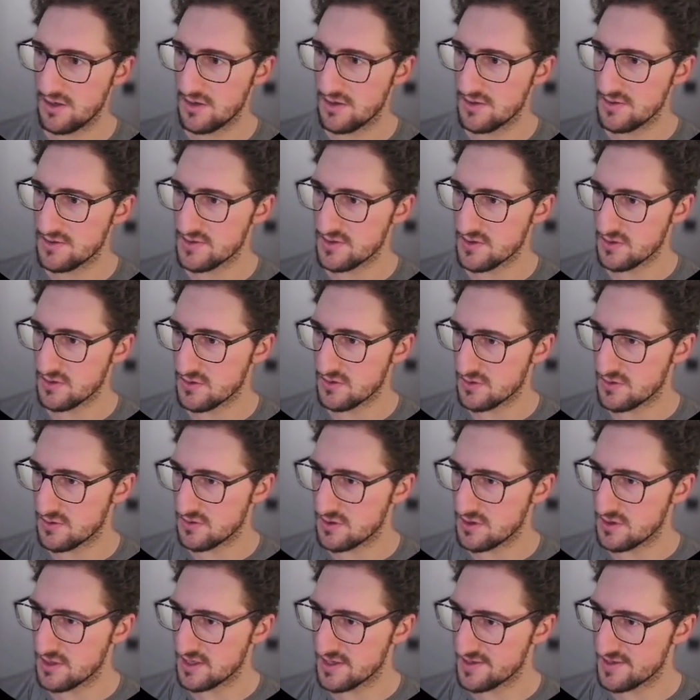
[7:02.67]
So
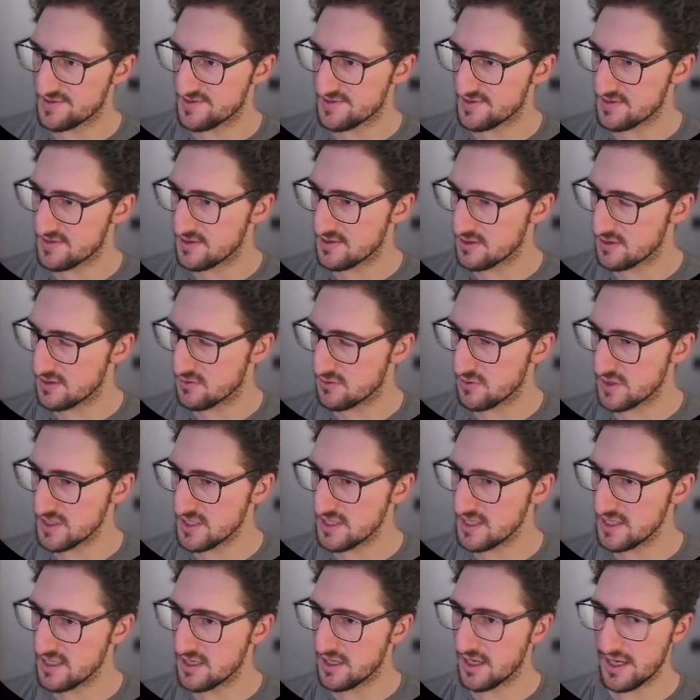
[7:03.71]
it's
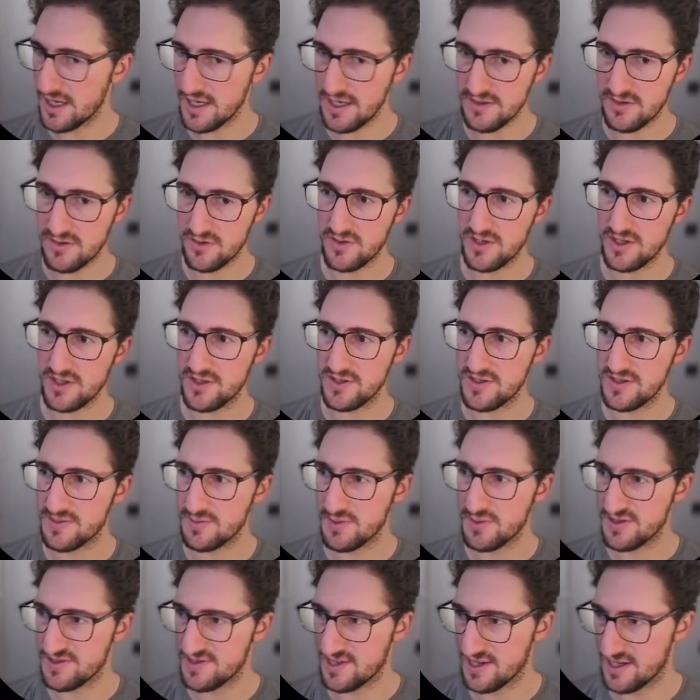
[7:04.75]
20K iterations
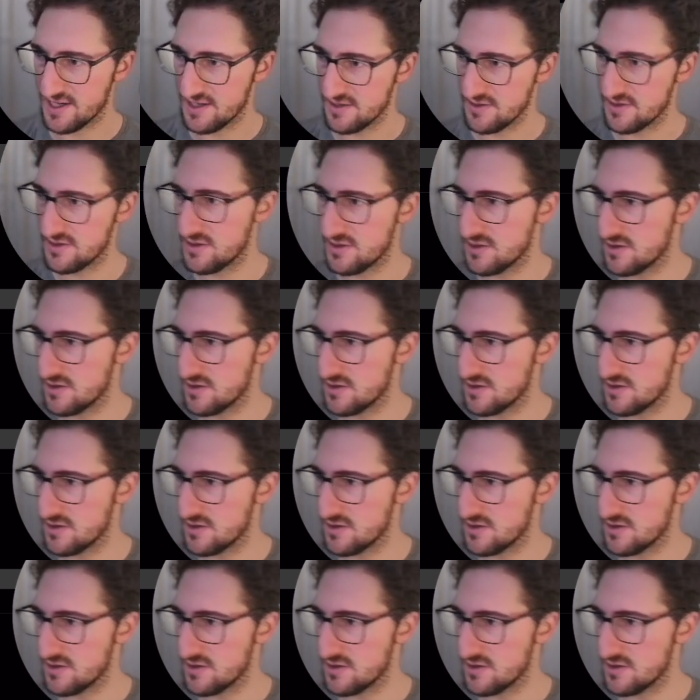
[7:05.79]
per second.